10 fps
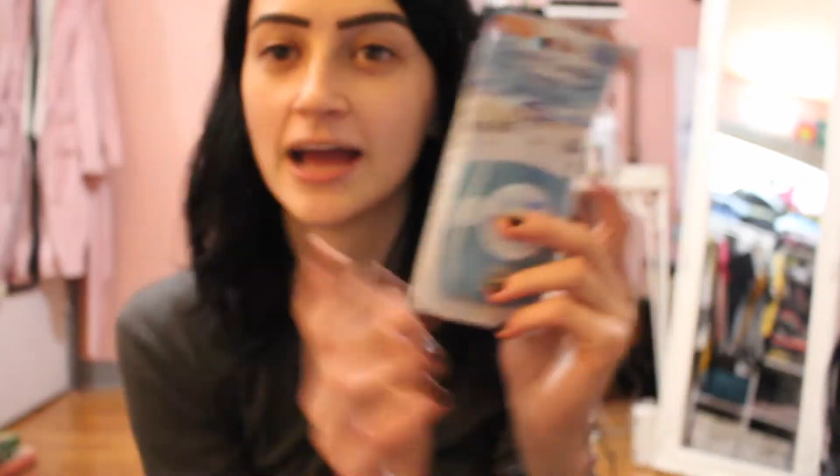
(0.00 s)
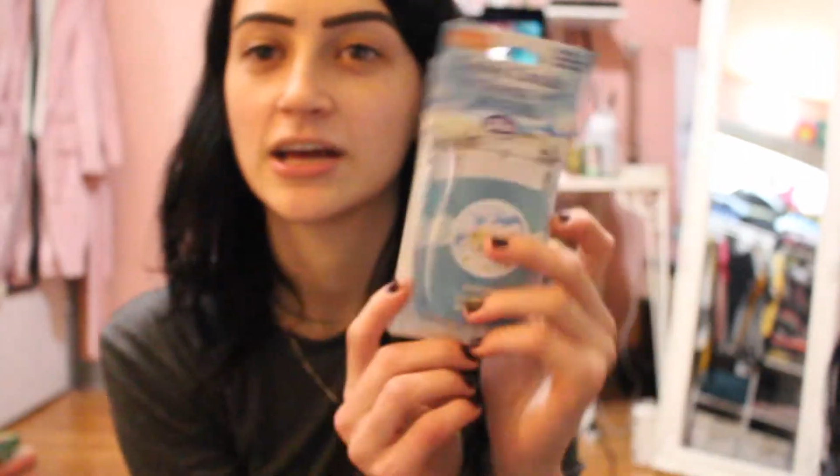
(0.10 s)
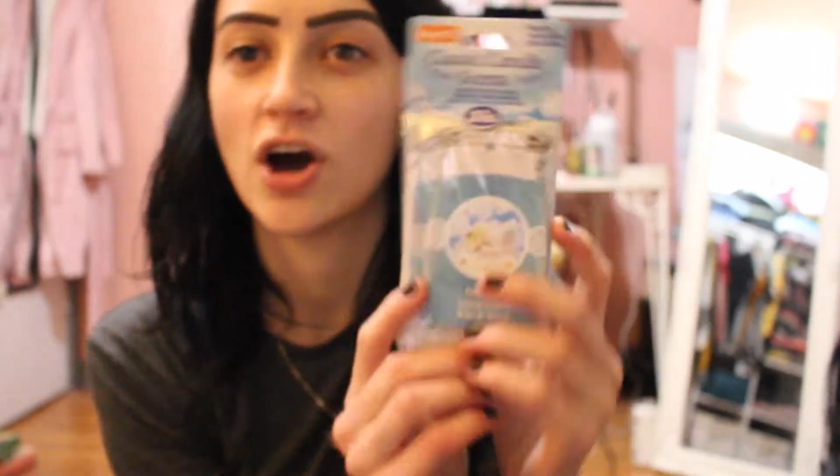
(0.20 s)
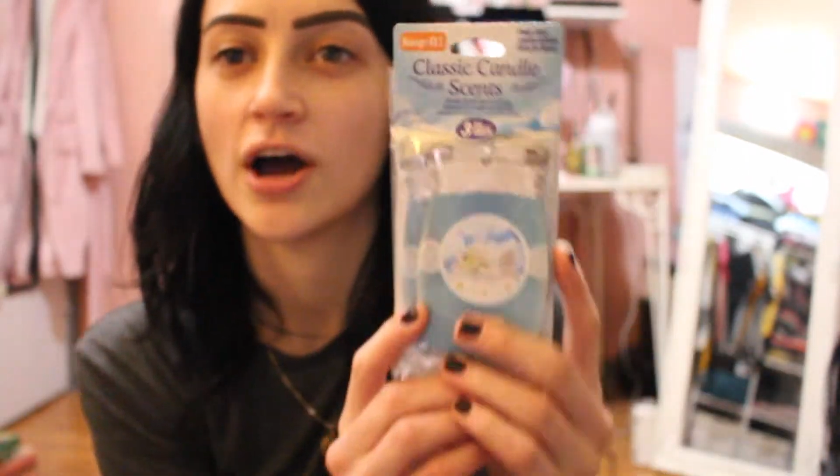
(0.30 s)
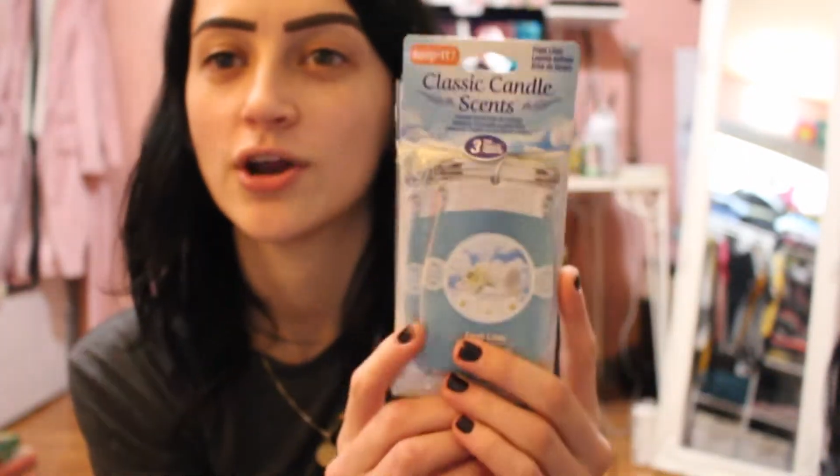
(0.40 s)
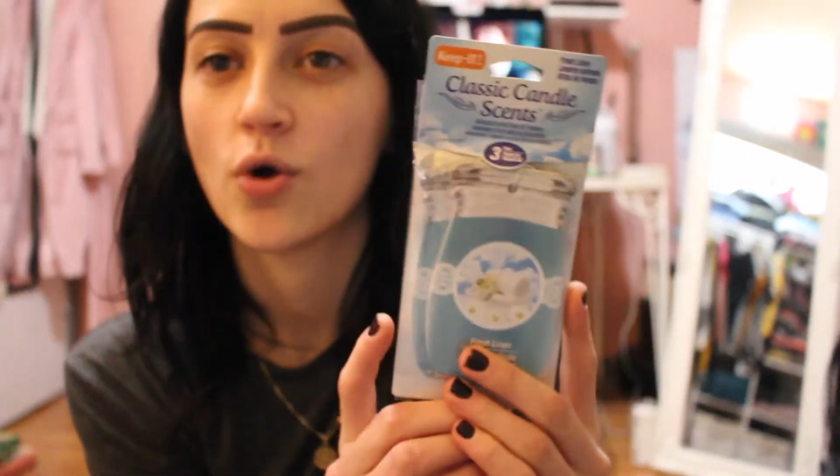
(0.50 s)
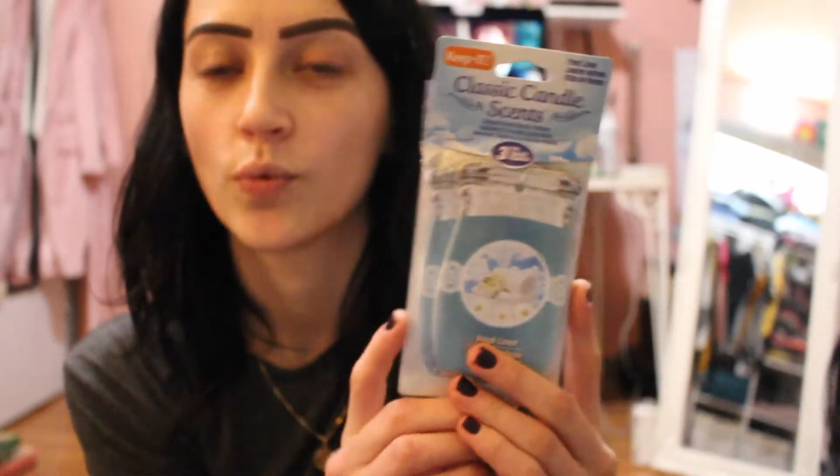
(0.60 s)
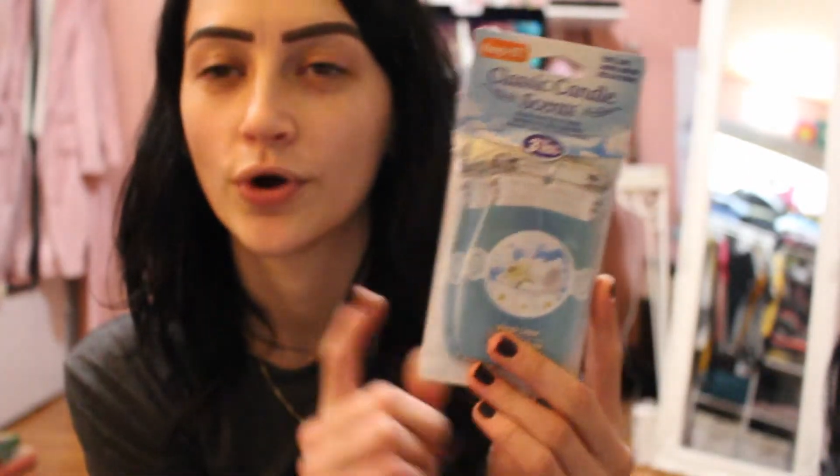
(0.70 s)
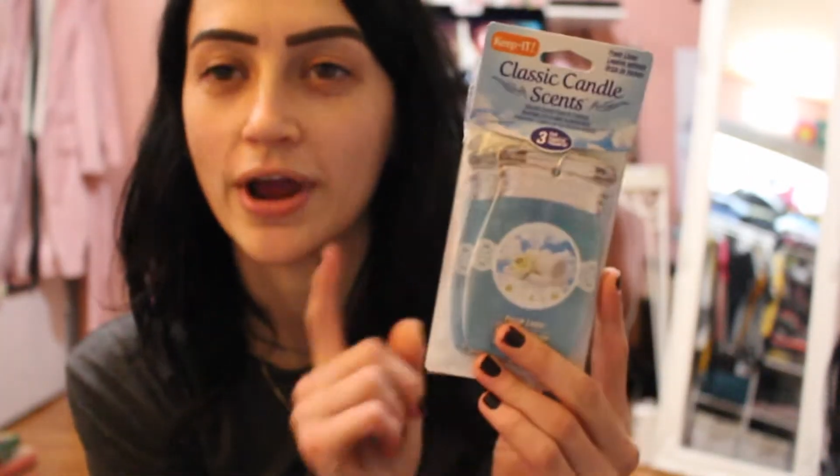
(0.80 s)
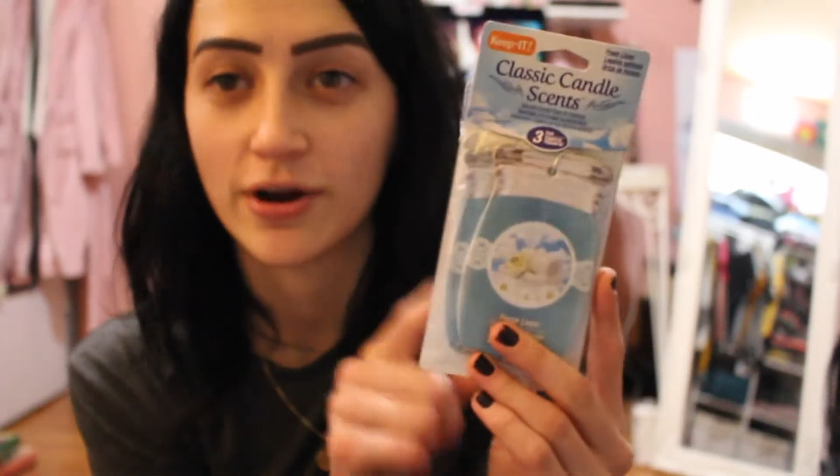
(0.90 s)
I got
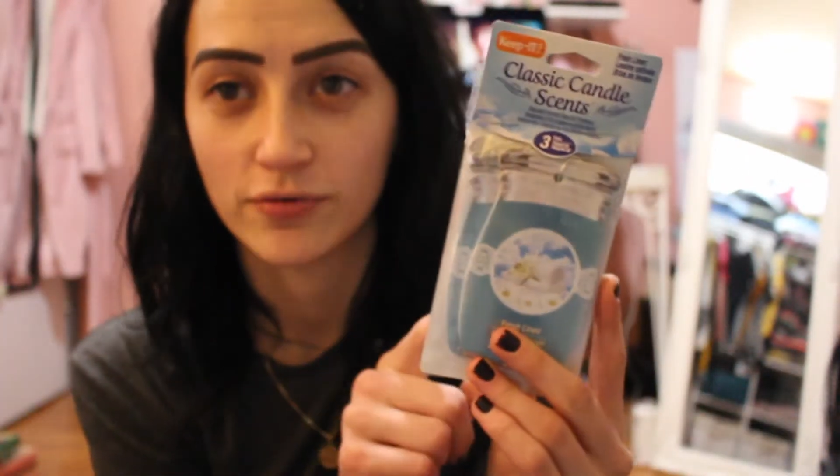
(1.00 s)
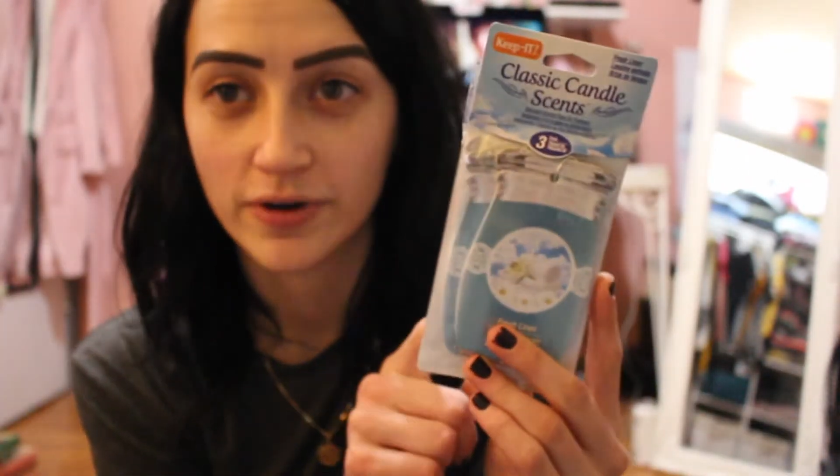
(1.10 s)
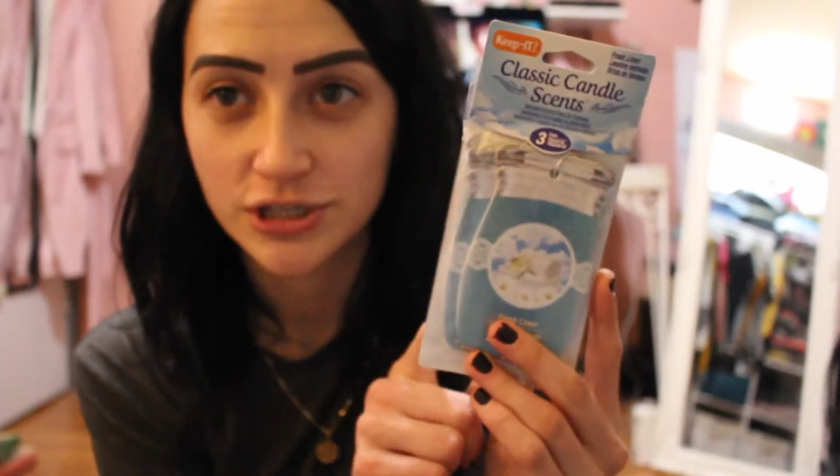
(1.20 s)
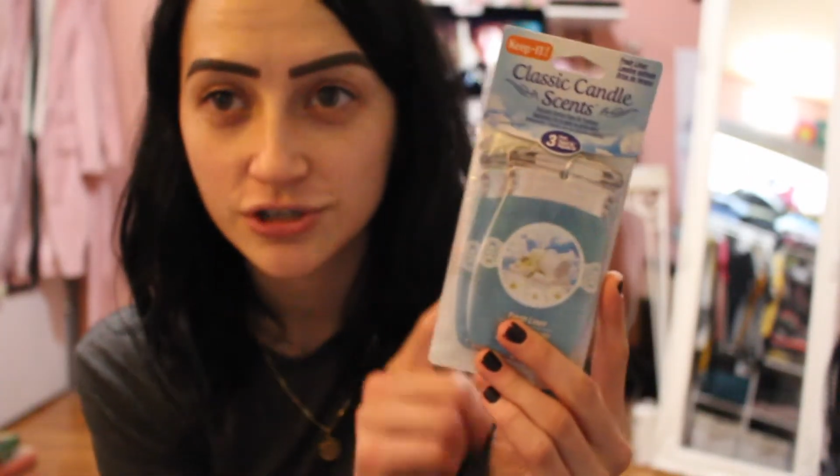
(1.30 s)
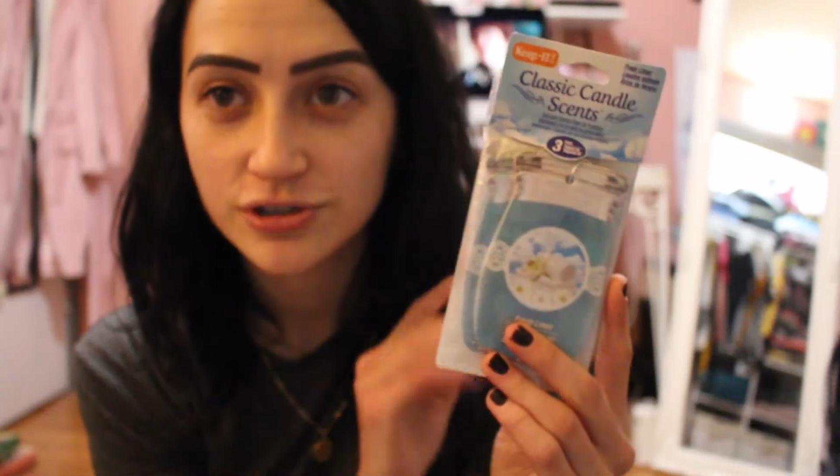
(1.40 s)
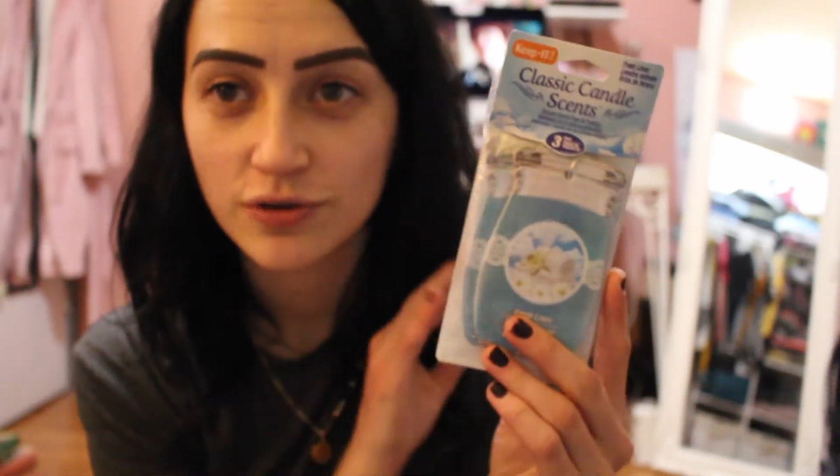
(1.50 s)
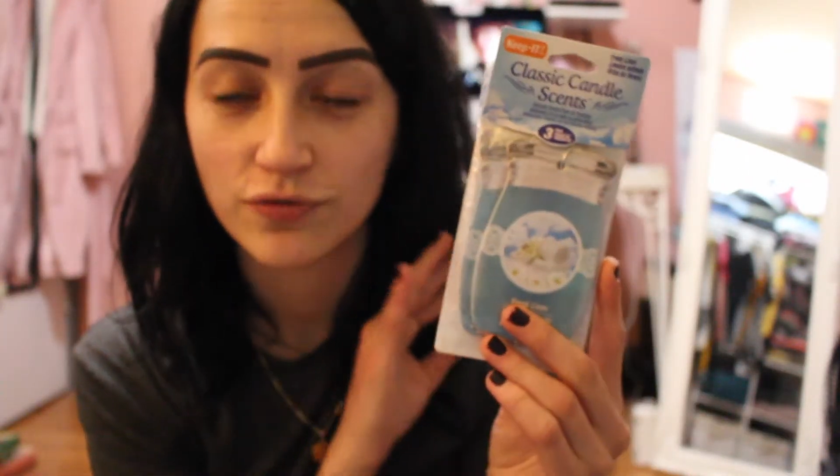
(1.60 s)
were air fresheners